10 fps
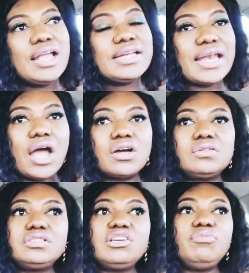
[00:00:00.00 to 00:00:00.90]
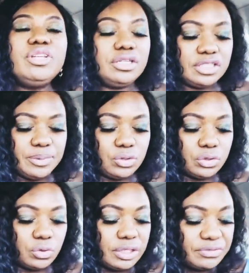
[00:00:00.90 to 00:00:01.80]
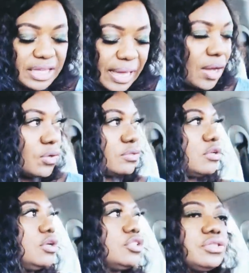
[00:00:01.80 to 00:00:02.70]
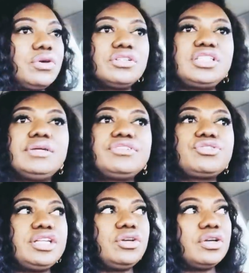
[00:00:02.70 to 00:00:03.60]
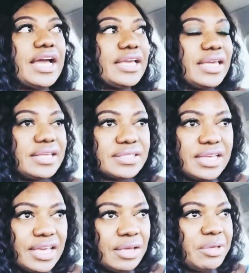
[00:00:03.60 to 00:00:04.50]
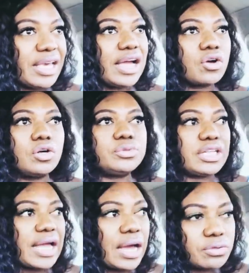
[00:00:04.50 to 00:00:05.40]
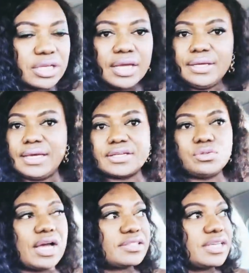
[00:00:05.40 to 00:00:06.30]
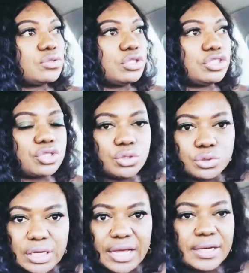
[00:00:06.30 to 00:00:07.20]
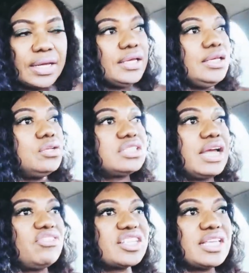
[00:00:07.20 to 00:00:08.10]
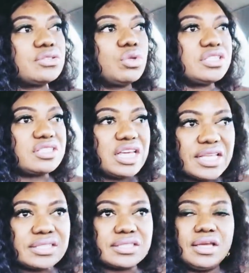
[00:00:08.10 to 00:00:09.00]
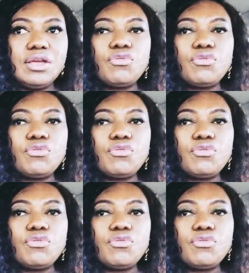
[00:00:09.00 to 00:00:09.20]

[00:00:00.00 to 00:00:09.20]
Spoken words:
Now, he's been told to leave the house. She's gotten a restraining order against him. He can't come to the house. He has no access to his children. He doesn't have access to his things.